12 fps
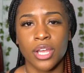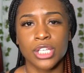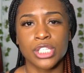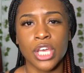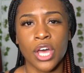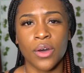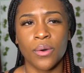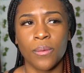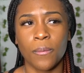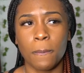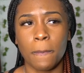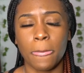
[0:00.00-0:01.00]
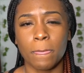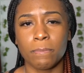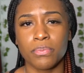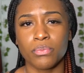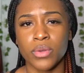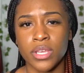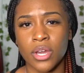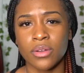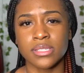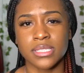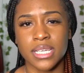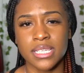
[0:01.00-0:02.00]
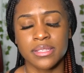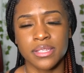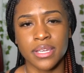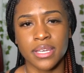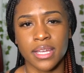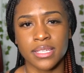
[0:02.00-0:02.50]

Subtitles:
So we noticed that he's looking